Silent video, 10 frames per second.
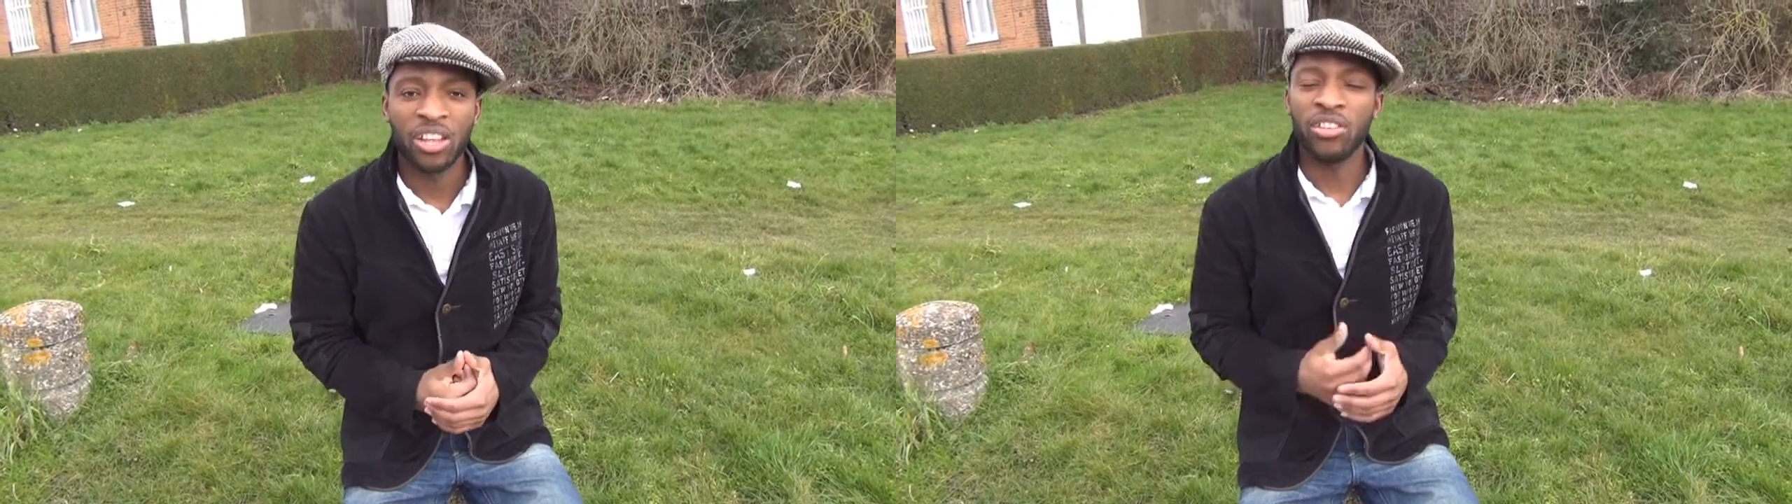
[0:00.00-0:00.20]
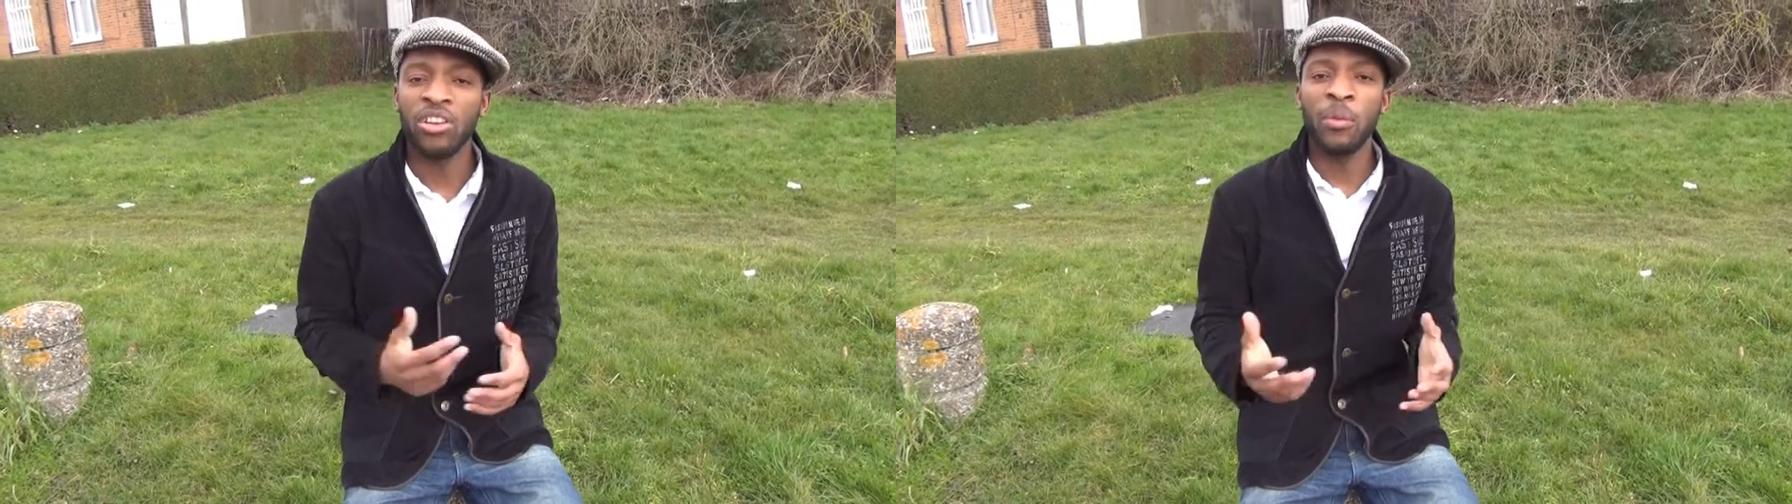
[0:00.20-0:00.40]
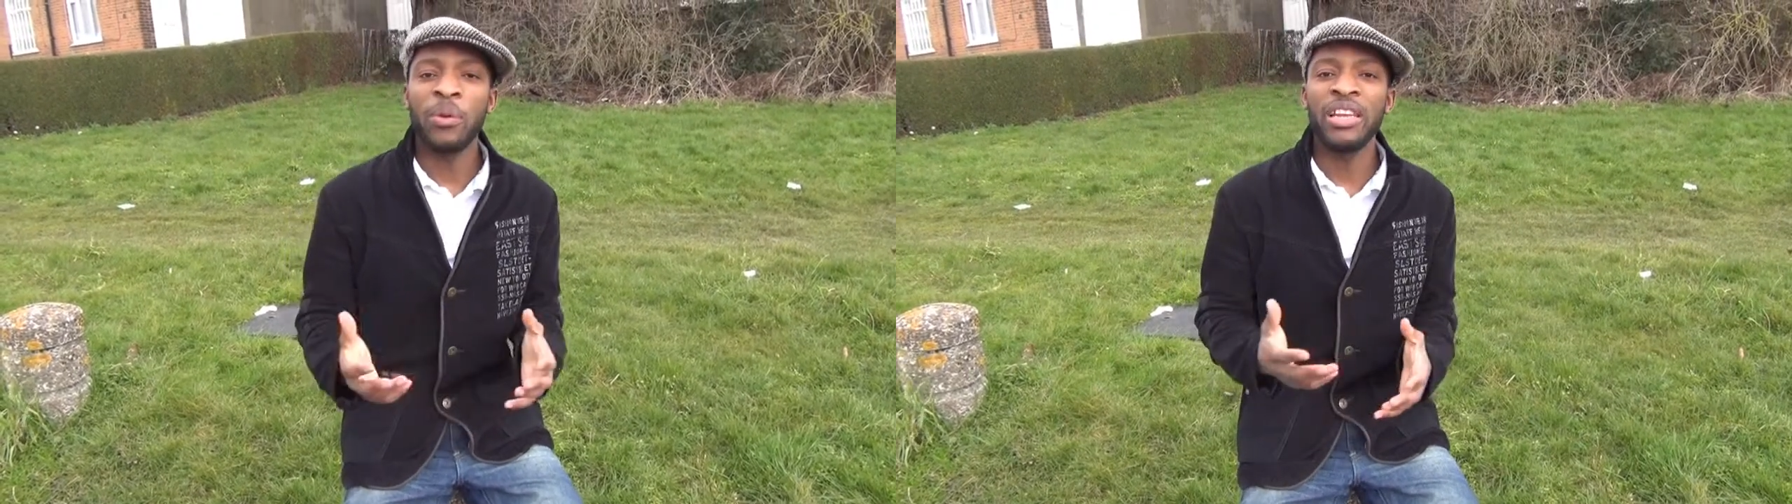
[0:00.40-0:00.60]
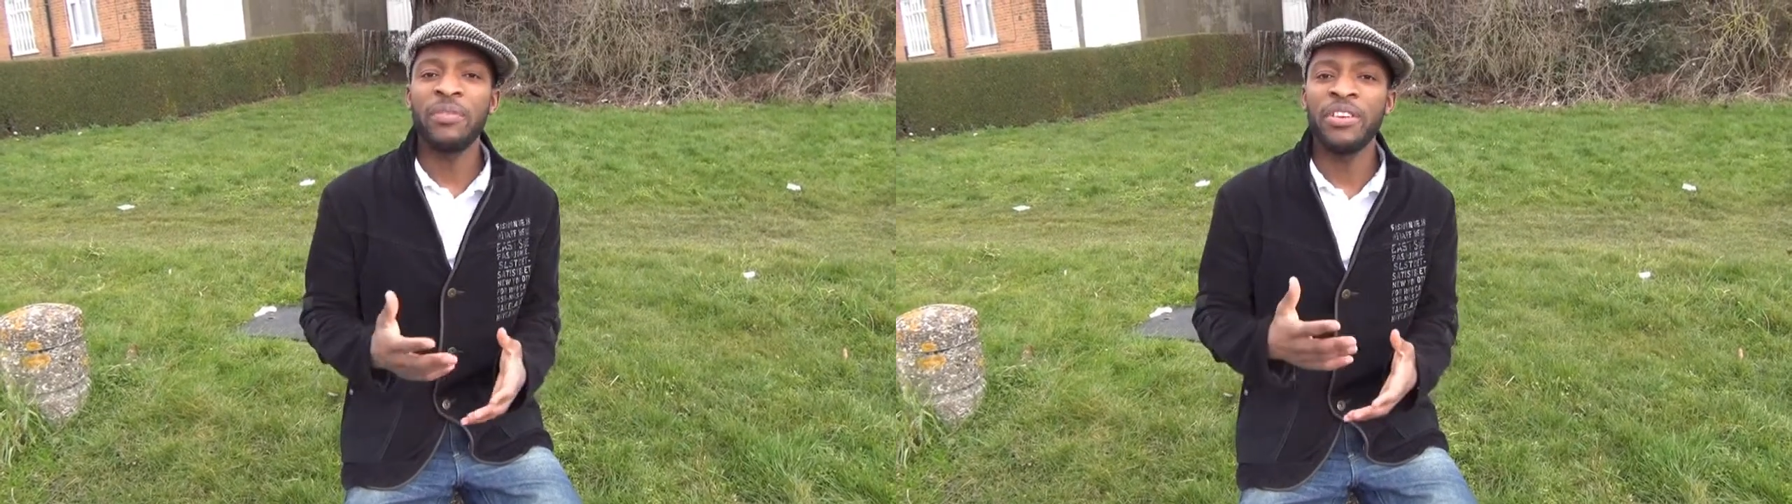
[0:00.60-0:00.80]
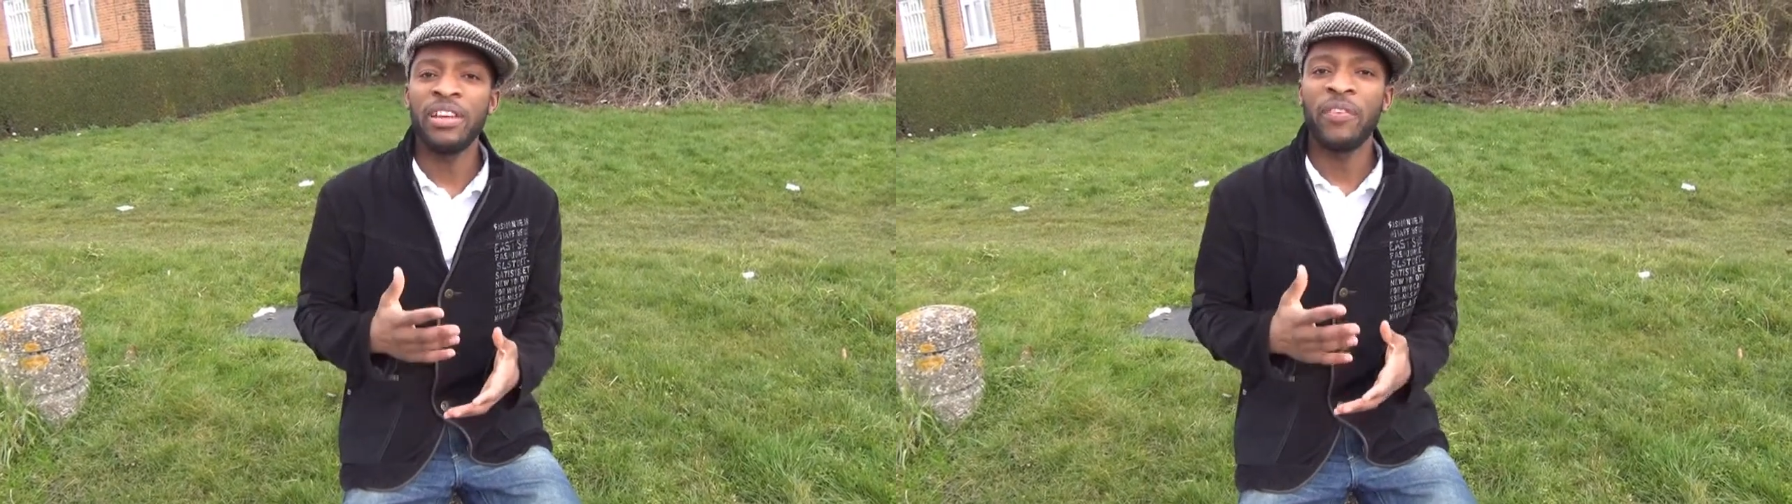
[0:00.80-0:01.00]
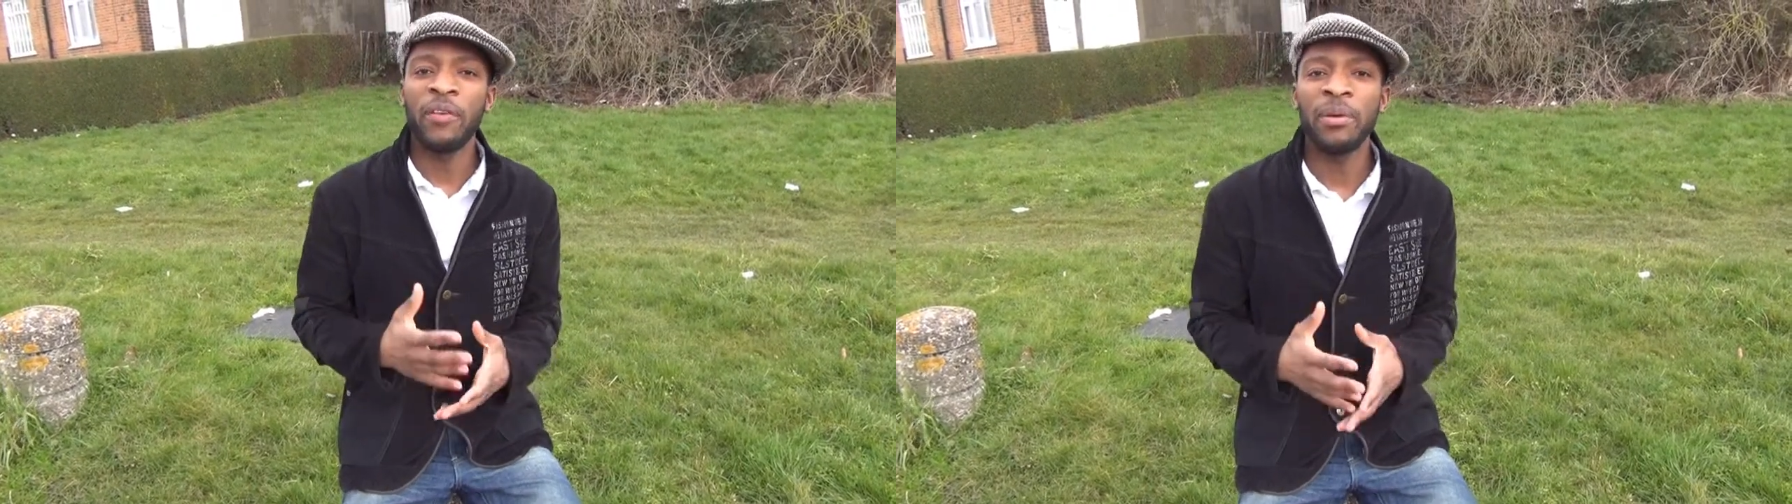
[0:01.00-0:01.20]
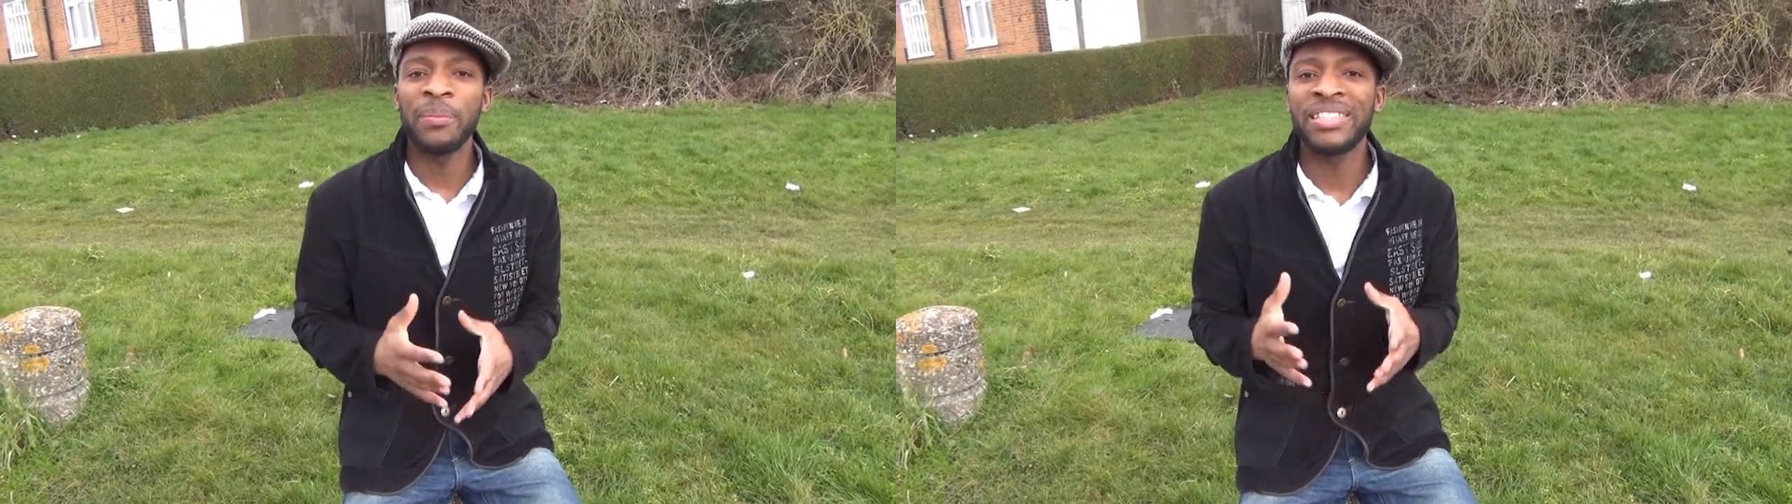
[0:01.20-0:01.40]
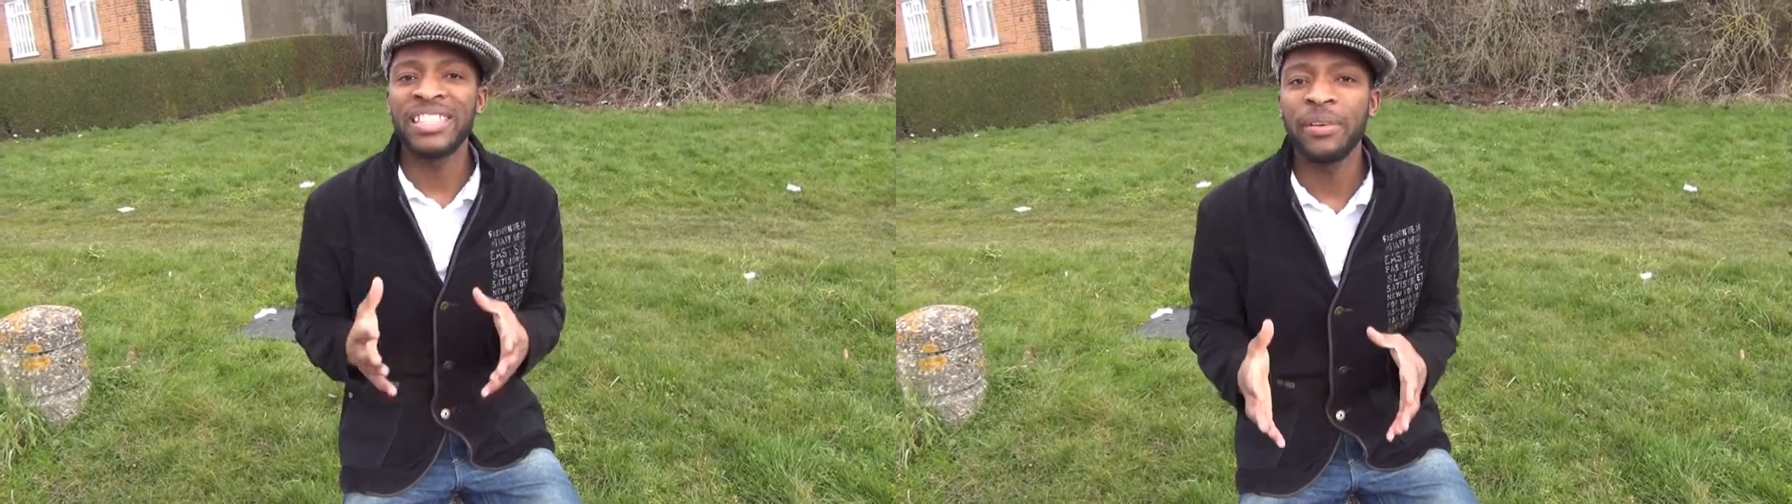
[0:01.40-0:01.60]
You know, we live in a very
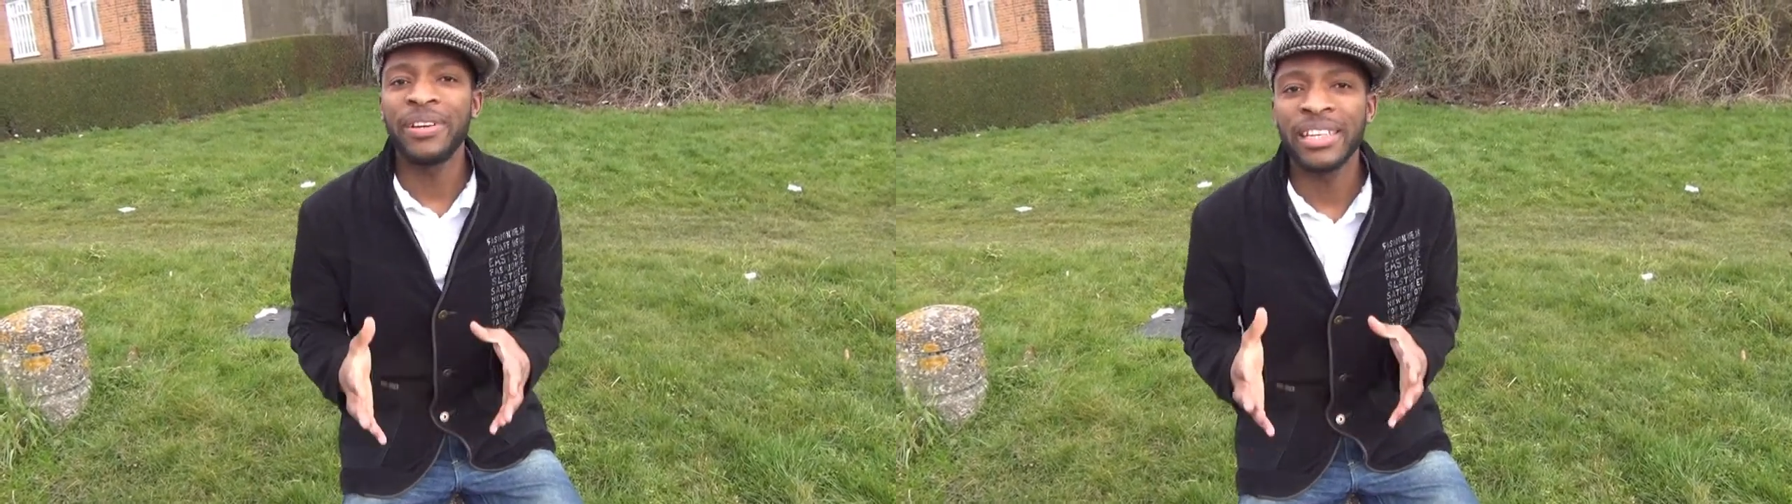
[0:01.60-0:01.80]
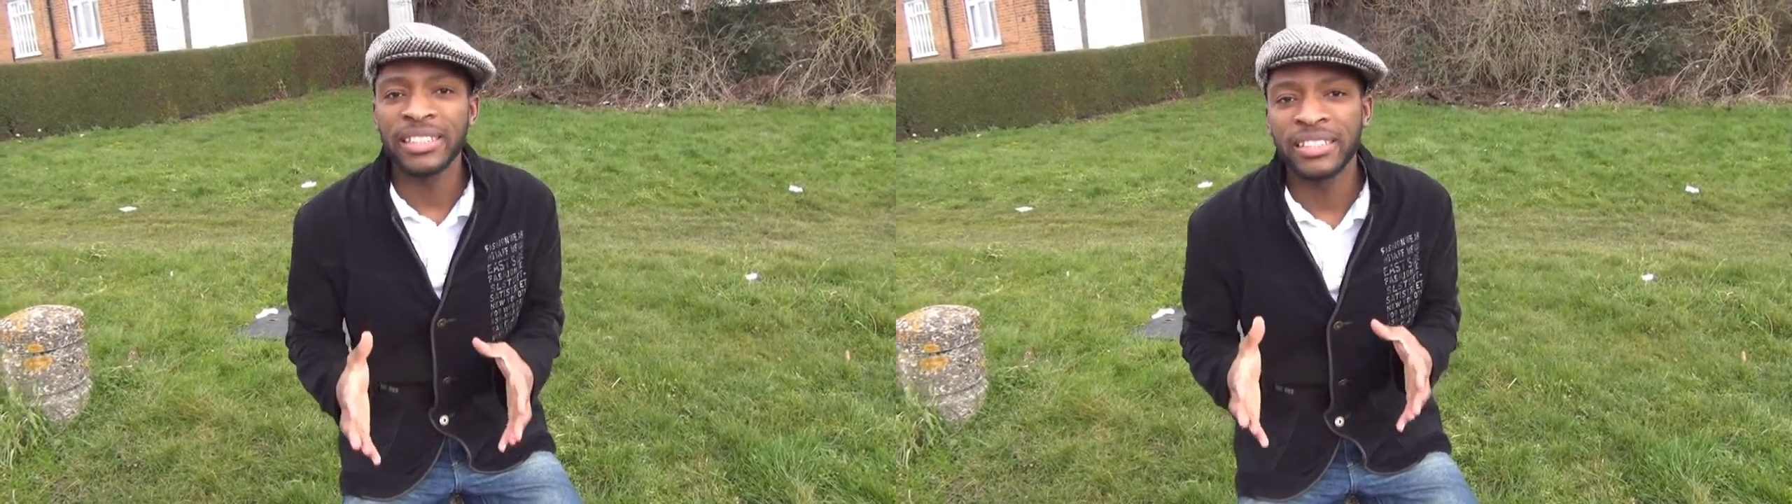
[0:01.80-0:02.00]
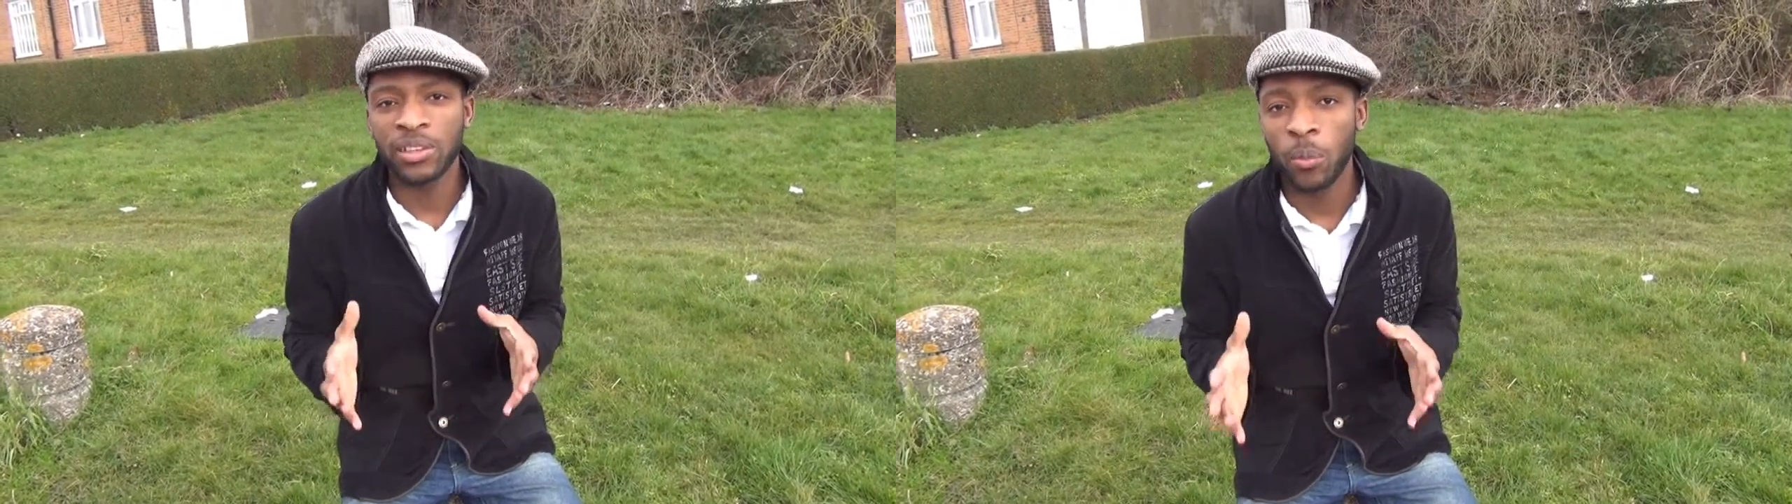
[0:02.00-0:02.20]
materialistic